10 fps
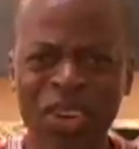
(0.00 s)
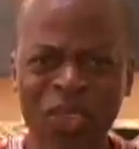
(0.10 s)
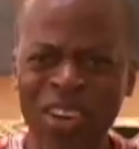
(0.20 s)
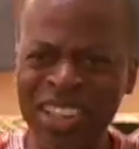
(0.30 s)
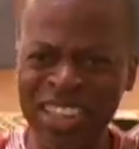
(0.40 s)

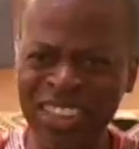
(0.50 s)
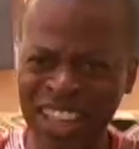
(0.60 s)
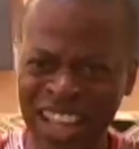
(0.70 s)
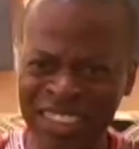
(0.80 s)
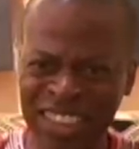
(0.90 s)
where do these
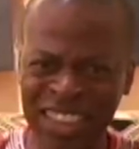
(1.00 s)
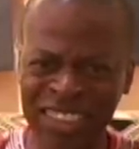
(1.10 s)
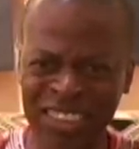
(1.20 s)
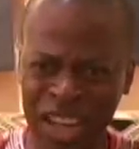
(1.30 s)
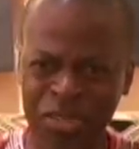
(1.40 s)

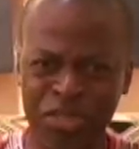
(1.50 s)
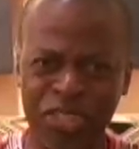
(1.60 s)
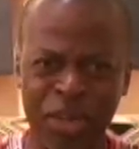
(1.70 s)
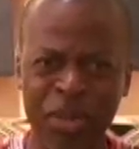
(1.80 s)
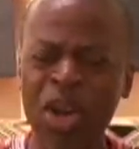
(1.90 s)
ideas come
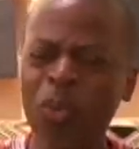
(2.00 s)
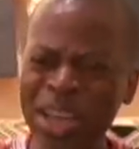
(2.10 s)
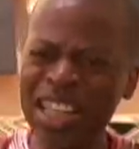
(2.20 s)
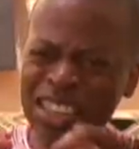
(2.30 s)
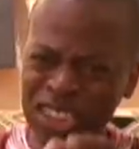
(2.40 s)
from?
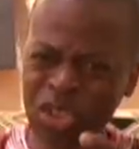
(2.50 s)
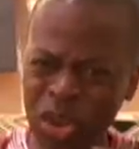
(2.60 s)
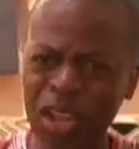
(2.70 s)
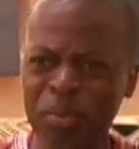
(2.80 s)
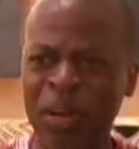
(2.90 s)
We need to
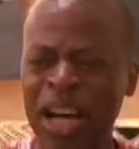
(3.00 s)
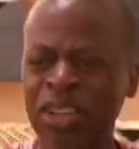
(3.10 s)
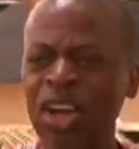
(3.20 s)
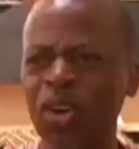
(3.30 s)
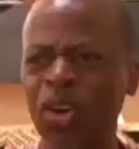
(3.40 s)
talk about,